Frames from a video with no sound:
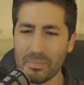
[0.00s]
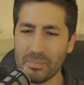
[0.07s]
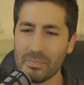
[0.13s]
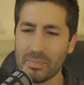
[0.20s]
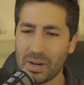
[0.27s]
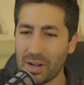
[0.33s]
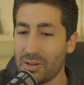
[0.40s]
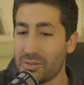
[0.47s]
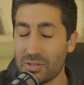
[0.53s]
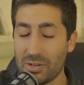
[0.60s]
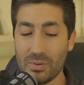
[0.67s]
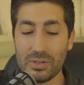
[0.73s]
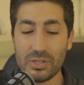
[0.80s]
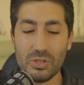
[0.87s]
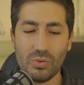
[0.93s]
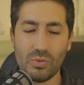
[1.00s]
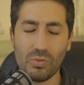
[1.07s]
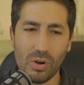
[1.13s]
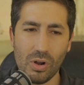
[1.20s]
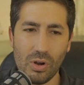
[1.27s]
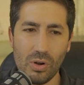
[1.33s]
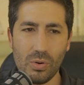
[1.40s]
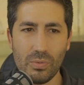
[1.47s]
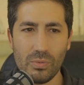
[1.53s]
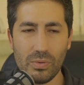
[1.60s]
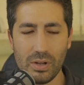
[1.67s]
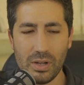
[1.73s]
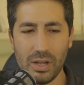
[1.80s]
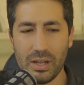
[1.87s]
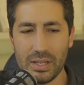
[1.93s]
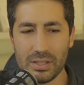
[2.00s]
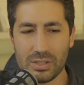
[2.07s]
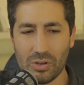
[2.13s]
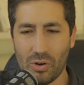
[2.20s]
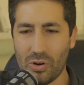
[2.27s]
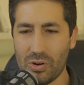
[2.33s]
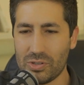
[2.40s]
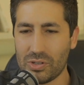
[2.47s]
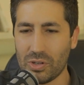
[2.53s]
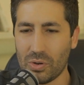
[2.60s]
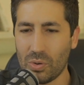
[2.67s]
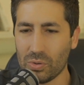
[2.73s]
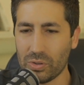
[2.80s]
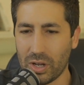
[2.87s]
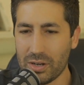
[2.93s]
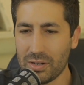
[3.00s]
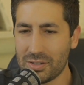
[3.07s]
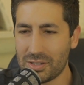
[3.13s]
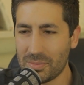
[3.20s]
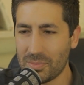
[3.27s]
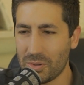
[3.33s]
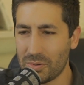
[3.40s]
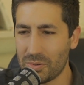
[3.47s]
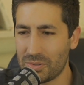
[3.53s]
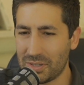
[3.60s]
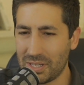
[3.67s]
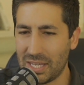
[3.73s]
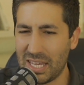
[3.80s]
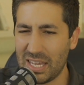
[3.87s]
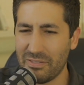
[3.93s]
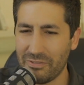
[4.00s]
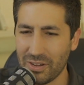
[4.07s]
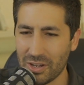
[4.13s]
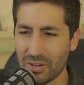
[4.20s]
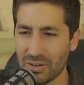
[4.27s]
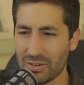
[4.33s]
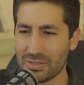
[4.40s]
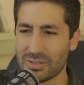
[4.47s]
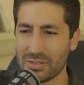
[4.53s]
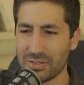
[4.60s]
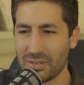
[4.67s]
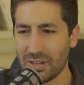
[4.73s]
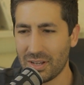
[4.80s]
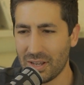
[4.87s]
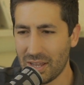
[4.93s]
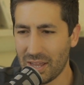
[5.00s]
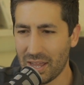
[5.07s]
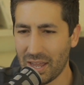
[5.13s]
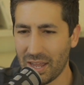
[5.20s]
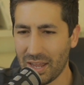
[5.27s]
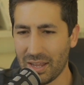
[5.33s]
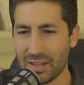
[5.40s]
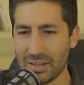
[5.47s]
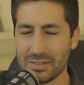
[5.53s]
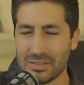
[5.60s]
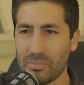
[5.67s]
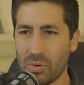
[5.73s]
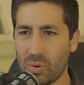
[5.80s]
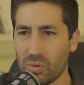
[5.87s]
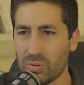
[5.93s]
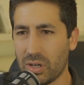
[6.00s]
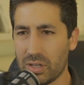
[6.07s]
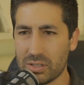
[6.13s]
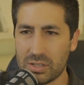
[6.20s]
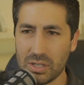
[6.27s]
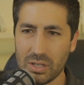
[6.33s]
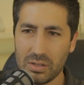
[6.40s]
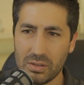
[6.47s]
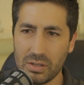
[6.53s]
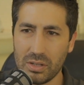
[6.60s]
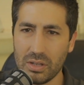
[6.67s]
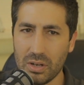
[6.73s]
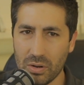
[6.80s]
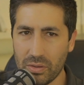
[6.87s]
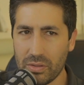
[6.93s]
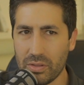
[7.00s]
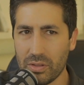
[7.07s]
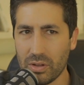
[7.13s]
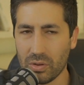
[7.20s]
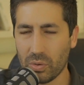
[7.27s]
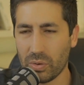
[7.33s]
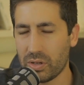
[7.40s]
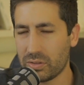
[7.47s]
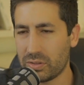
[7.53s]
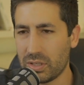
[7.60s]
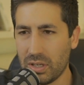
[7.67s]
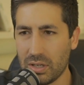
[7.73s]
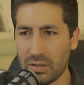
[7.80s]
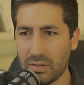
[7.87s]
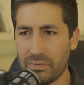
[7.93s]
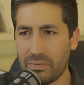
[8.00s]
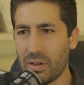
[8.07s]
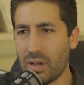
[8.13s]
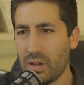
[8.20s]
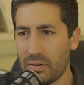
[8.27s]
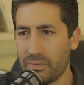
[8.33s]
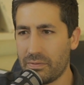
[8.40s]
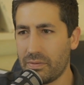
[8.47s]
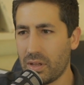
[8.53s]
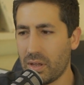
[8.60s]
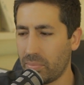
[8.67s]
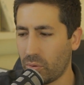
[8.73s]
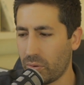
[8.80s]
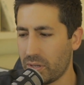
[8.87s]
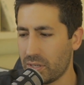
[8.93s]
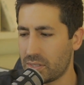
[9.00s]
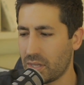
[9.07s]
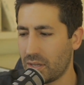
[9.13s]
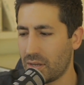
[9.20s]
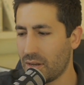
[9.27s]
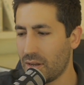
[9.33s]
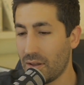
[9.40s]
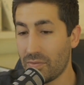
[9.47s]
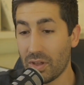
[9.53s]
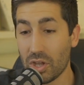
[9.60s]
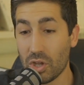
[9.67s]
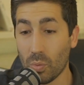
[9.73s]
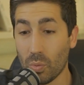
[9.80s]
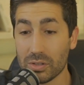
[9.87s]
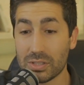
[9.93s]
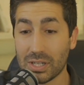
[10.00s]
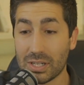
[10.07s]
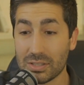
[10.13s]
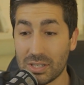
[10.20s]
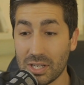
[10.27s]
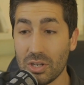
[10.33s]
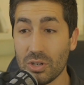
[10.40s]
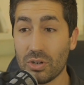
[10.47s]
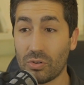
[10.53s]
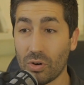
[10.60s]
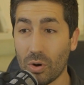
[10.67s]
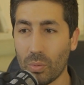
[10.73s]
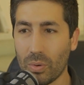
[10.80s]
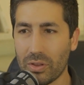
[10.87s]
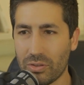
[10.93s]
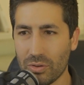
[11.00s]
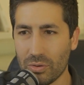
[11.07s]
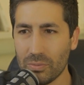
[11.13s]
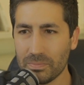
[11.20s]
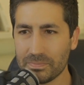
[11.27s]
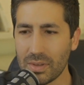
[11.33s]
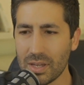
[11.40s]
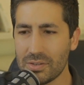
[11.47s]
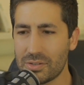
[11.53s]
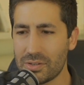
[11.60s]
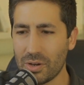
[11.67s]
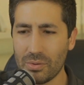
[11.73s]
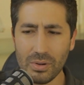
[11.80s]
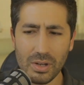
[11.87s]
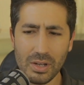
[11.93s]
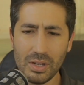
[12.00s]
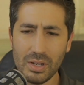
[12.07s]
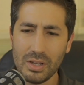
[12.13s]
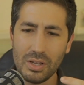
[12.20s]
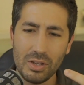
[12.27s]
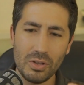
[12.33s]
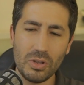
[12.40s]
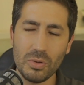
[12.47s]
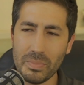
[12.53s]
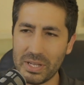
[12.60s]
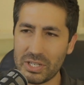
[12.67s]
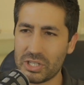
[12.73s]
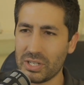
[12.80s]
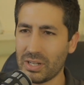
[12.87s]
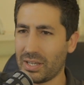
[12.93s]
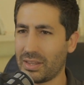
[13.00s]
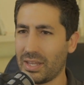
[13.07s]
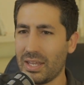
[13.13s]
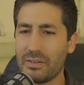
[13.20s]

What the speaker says: But I also know as you grow, it's hard to hold on to some of those key figures and hold on to, the loyalty of employees that you want to continue to grow with you. So you mentioned like the Inc.